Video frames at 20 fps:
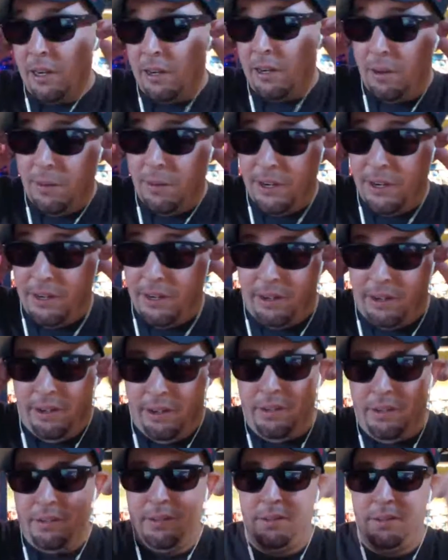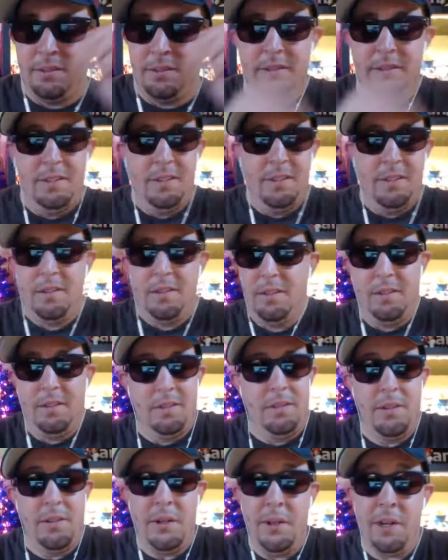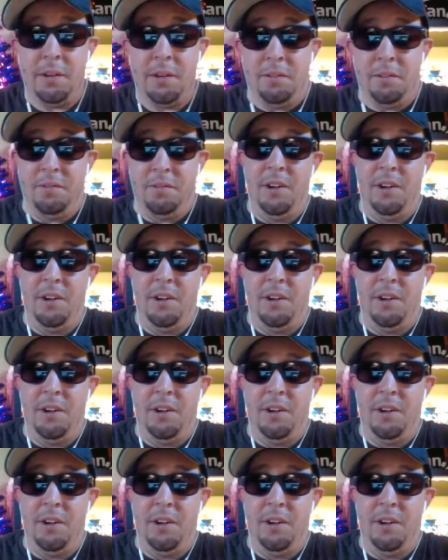I mean, dude, that was fun.